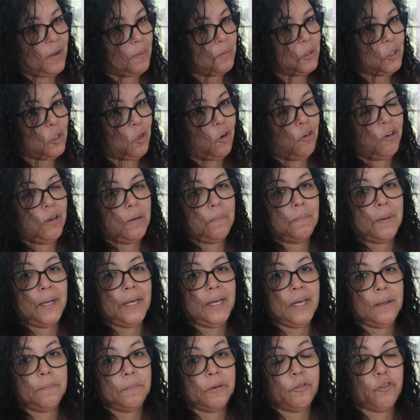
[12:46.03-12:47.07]
I'm sorry, my
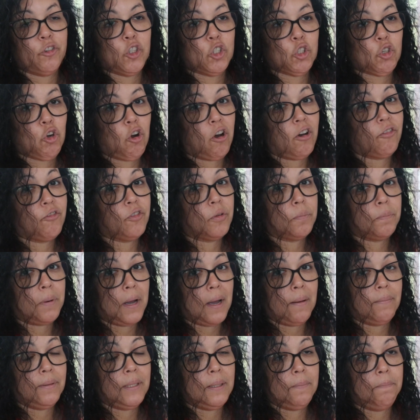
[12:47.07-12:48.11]
limit for a scarf will
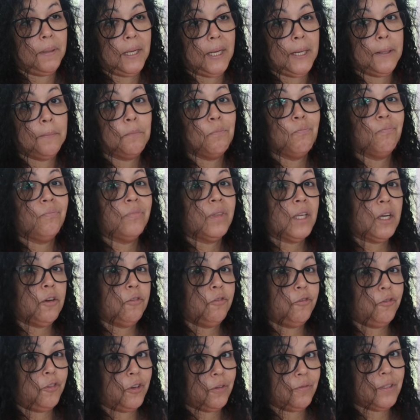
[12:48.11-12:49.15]
probably be
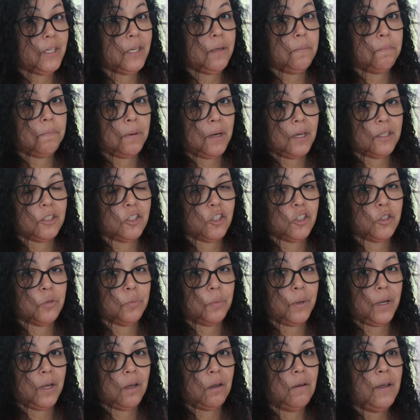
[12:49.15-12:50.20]
15 bucks as
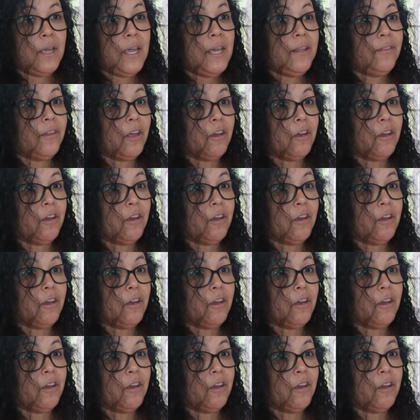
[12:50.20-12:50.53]
well.